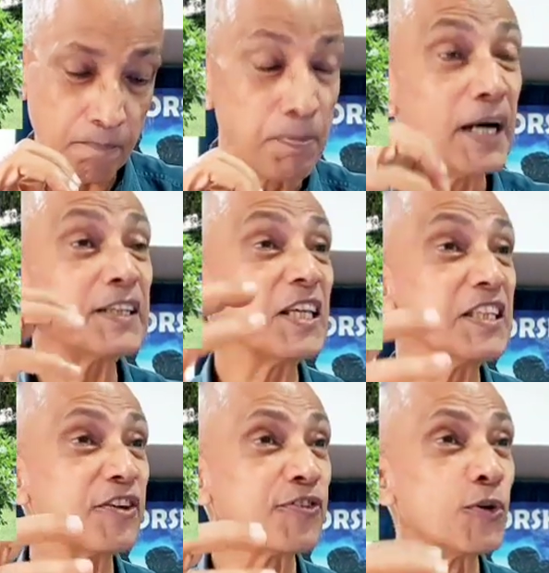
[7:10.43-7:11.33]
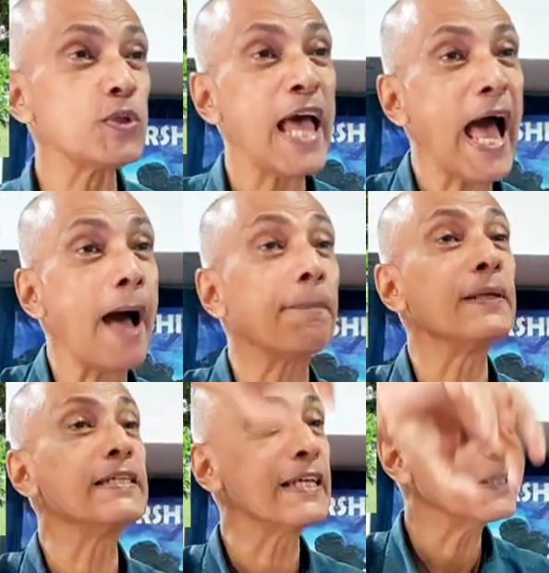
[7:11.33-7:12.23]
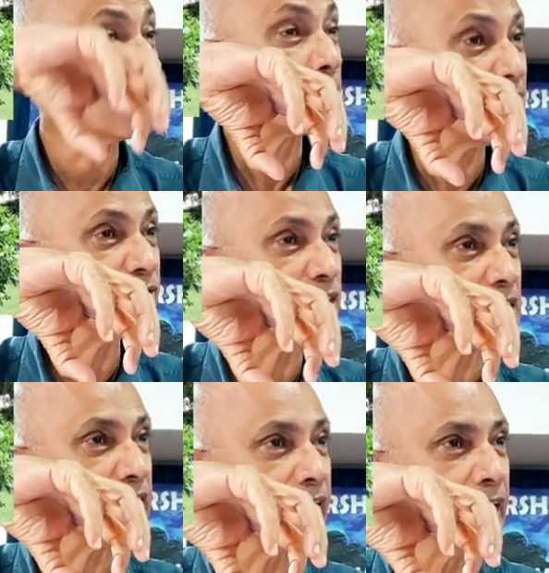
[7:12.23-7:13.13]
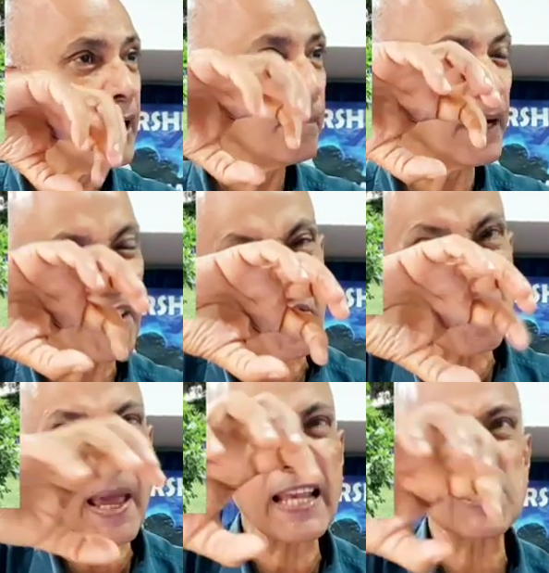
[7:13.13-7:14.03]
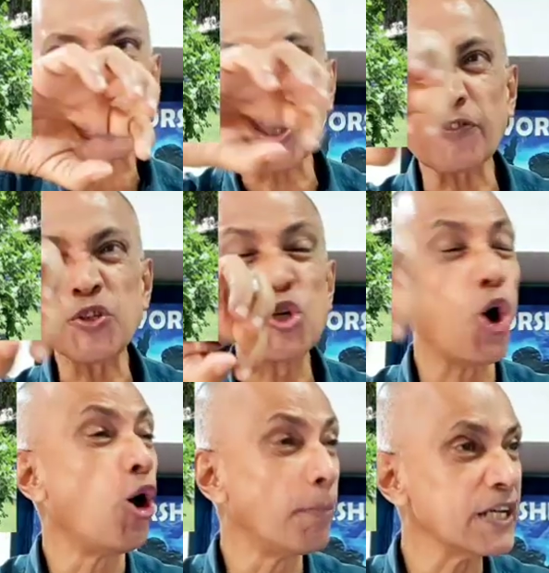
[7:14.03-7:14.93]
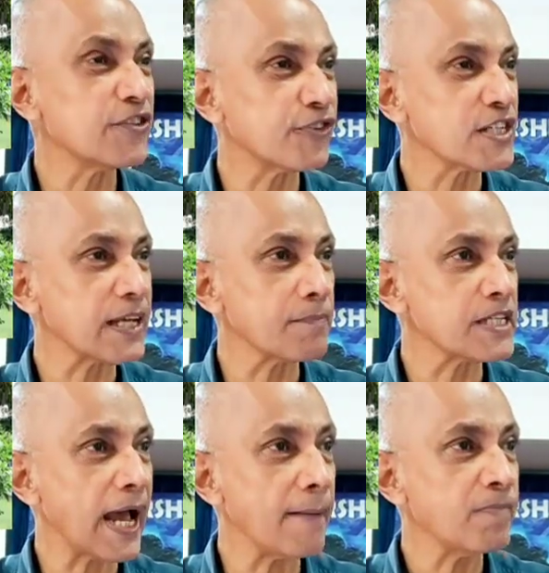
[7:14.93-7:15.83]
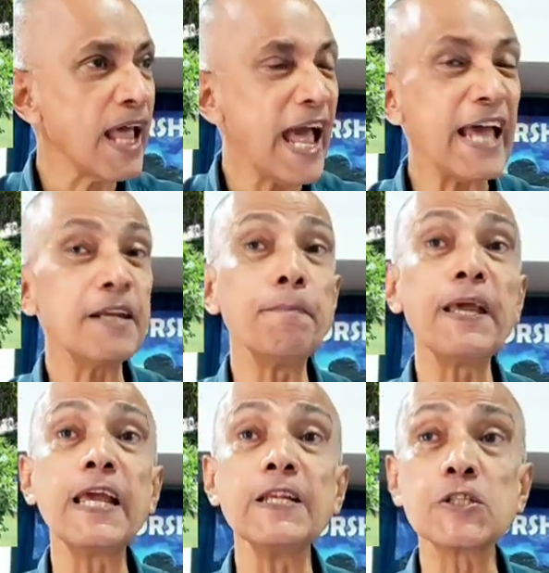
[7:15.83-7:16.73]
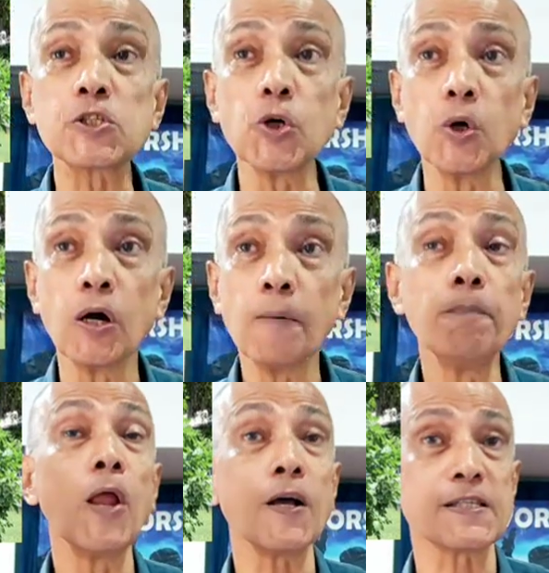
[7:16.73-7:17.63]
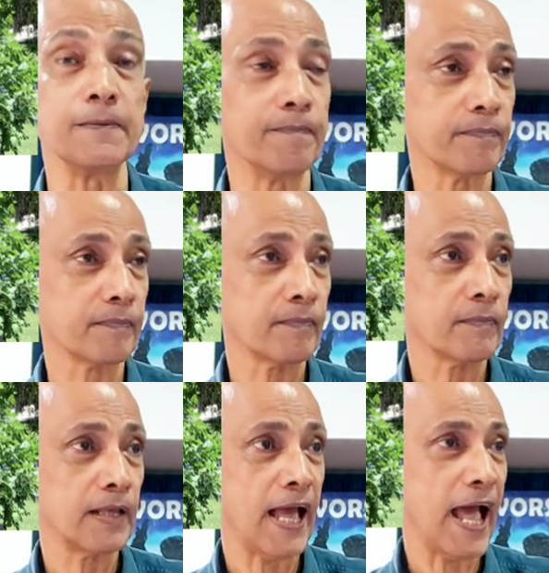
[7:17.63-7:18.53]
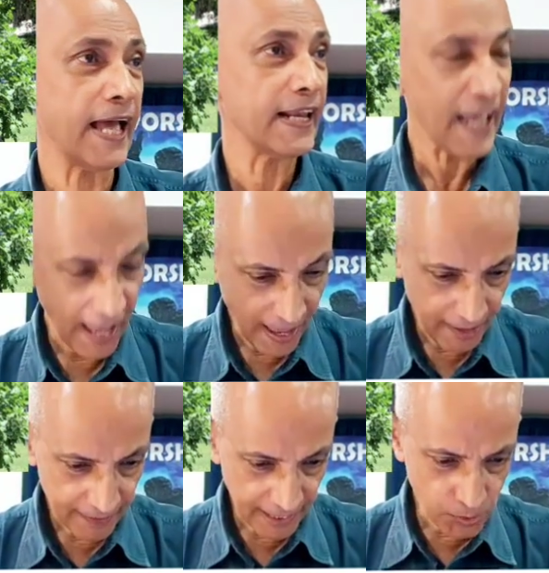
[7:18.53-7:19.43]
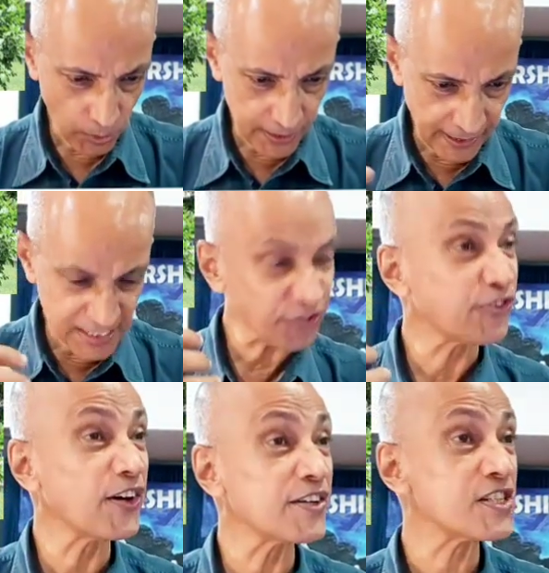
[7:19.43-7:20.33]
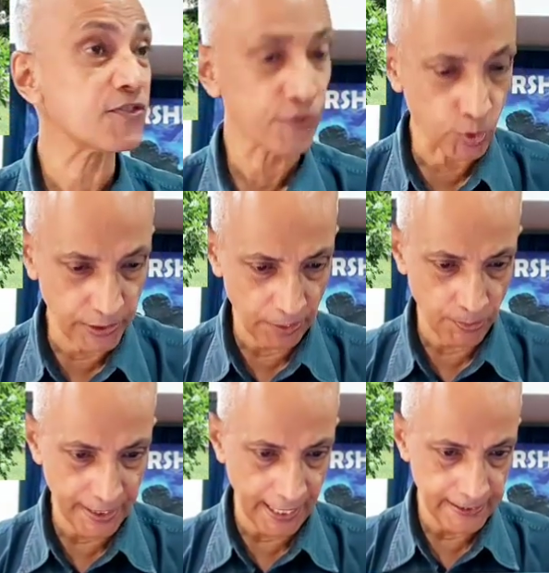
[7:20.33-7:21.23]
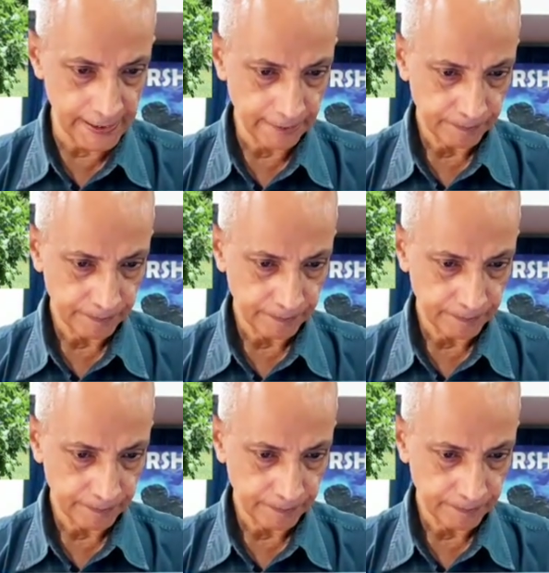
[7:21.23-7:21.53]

birthing the fruit happened the previous year, but it remains sort of dormant for some time and it begins to blossom. That's the first fruit that we get.